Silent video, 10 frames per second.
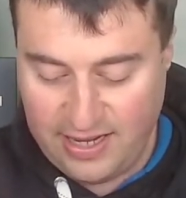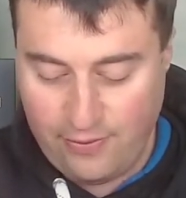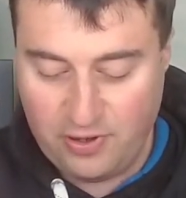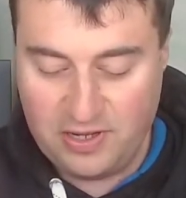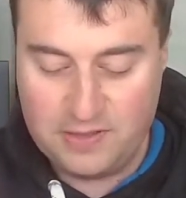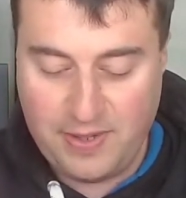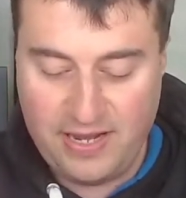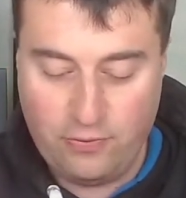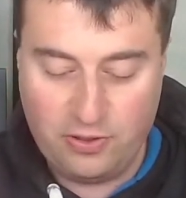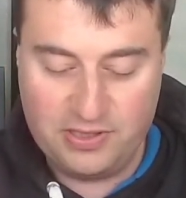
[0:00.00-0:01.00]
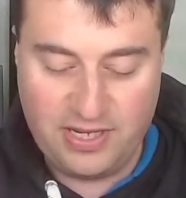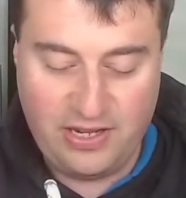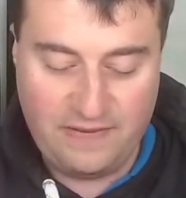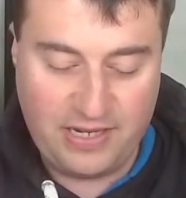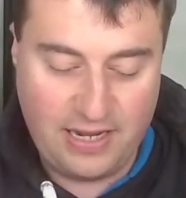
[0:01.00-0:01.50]
one of those pin ones that you have
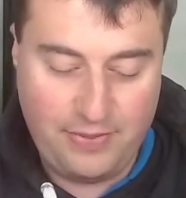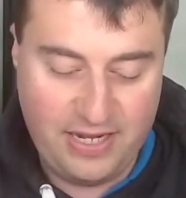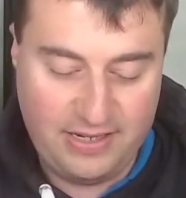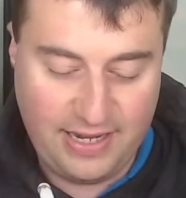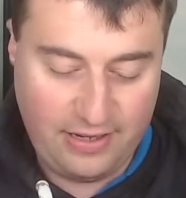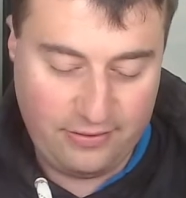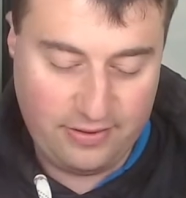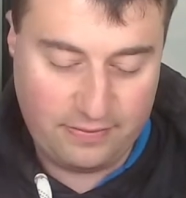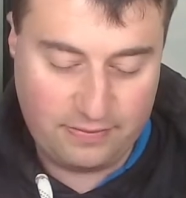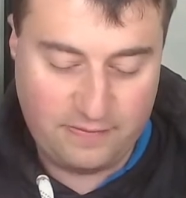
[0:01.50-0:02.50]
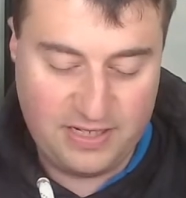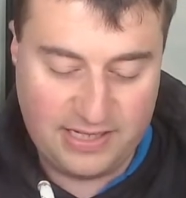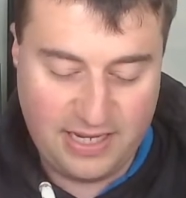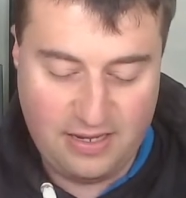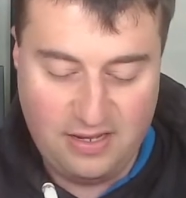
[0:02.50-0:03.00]
to get a pin down and reset